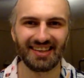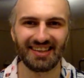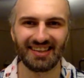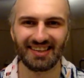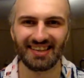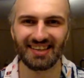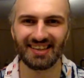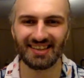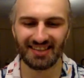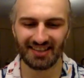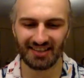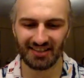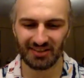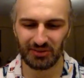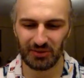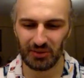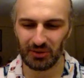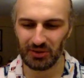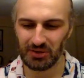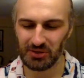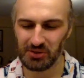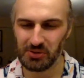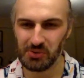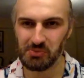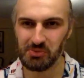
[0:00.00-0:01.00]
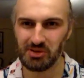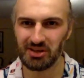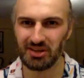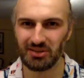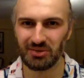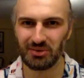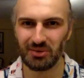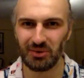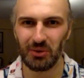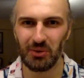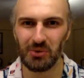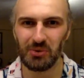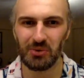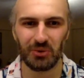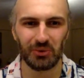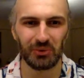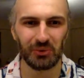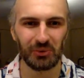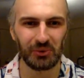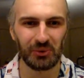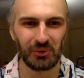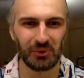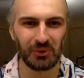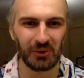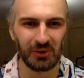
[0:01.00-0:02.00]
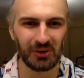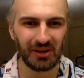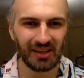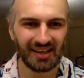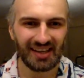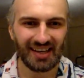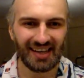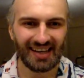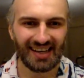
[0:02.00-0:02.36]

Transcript: This is going to be so cool.